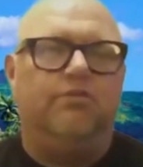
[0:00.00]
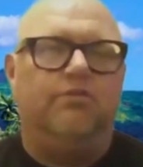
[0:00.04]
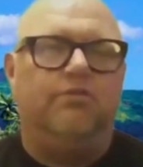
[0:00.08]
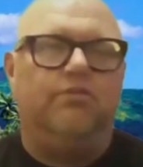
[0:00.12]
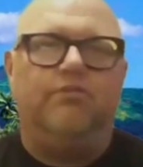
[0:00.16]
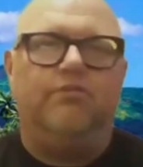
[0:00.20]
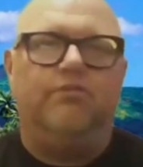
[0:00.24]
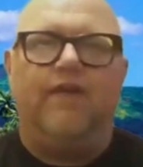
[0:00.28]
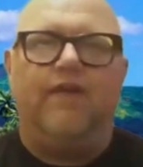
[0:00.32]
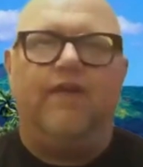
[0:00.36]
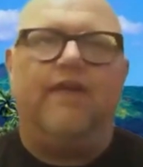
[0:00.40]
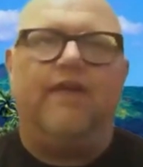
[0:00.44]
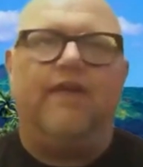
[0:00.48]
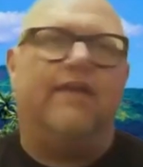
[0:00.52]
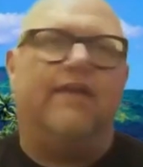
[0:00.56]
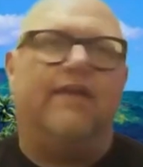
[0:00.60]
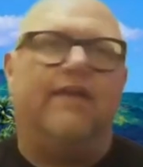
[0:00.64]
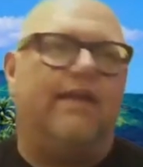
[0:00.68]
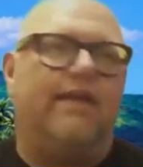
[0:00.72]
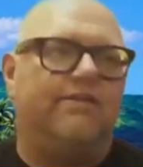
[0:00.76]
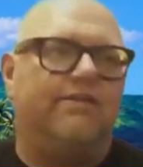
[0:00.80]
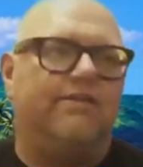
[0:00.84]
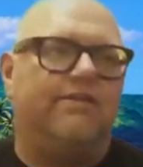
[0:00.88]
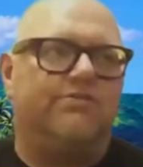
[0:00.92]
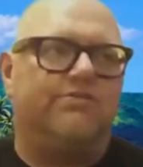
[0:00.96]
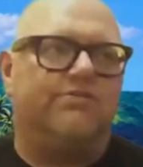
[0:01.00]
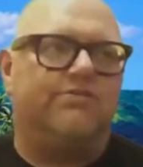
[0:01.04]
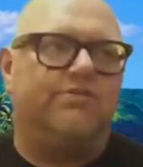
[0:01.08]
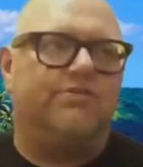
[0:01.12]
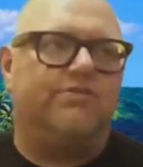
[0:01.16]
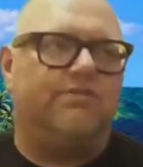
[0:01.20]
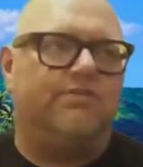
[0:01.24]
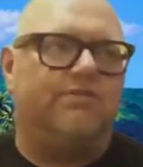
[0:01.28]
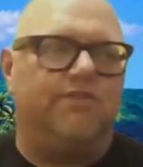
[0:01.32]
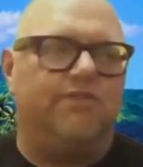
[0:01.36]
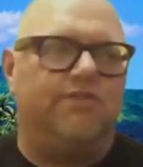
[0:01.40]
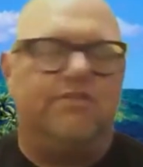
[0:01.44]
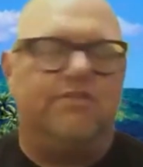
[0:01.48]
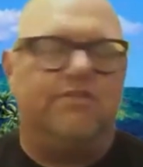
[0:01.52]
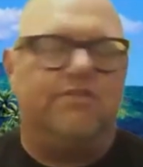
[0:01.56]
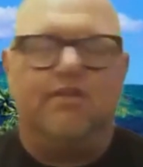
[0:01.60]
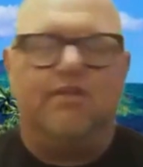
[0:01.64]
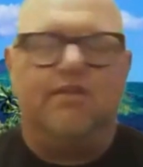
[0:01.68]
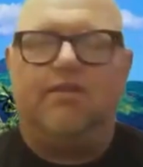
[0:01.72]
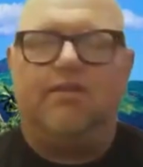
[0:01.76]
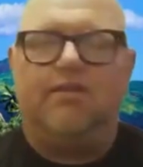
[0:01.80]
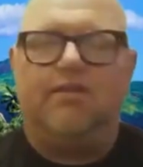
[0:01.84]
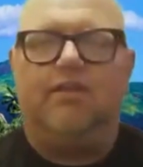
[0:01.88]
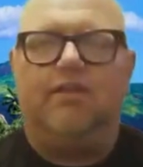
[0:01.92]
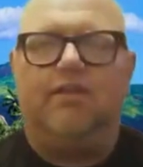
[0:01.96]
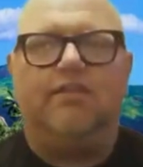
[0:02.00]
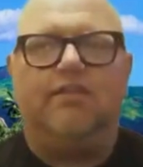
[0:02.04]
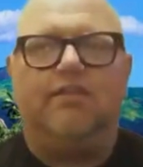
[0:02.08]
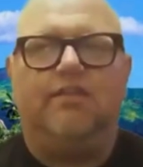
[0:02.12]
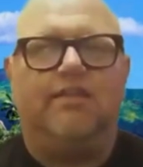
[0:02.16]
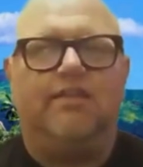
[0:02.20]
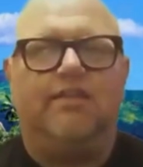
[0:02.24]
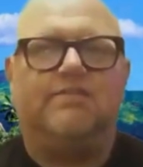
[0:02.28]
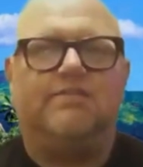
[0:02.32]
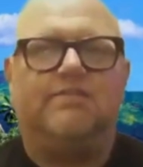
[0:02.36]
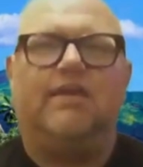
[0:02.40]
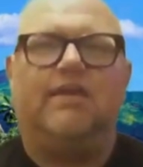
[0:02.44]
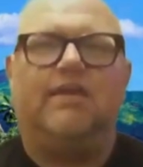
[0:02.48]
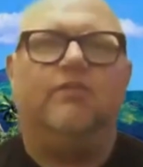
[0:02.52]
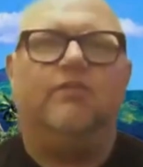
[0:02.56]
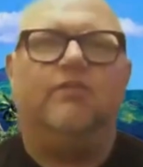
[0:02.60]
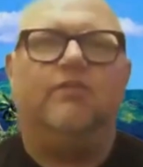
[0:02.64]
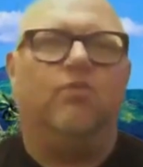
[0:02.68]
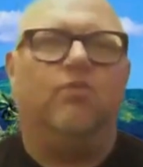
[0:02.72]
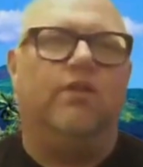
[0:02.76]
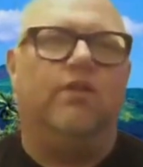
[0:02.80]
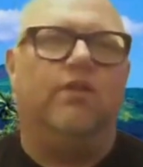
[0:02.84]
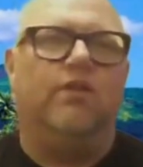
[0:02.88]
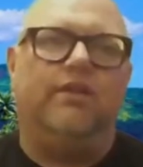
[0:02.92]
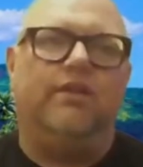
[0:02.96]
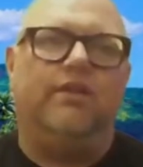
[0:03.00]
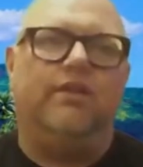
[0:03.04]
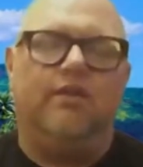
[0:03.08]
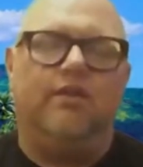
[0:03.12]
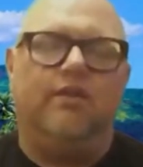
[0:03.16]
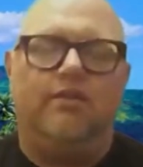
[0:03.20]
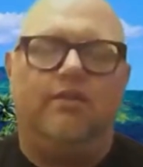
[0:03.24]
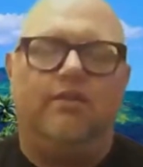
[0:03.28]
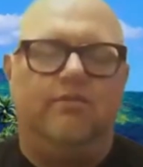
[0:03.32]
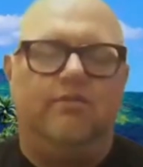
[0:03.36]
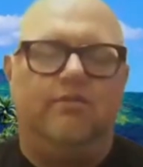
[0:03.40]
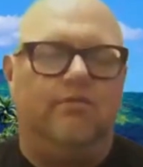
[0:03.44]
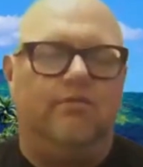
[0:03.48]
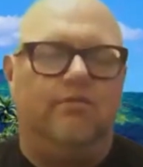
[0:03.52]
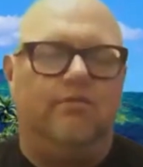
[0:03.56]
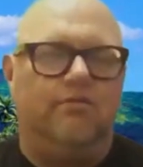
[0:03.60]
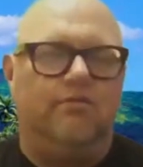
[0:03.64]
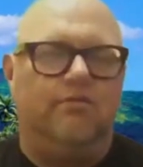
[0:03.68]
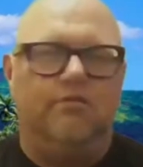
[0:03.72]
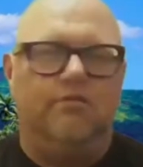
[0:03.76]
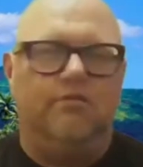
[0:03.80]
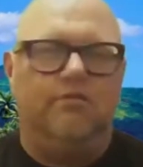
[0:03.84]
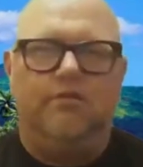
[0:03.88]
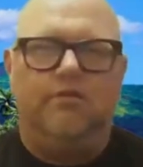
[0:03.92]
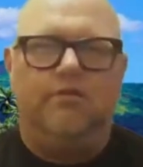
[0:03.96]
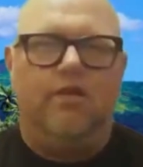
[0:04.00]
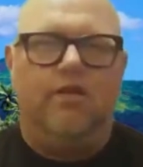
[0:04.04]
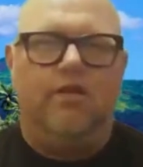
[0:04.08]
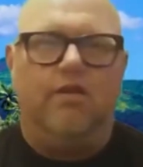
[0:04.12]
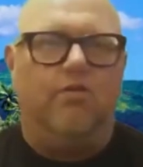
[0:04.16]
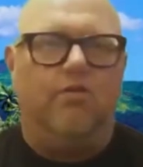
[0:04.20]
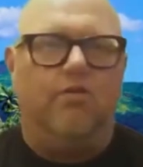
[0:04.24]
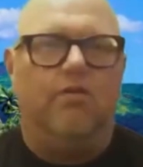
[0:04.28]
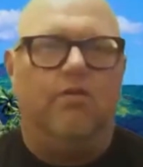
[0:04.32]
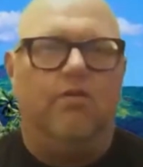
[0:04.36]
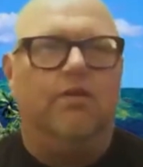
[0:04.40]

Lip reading: You've got Night Industries of Kentucky that is a really good, you know,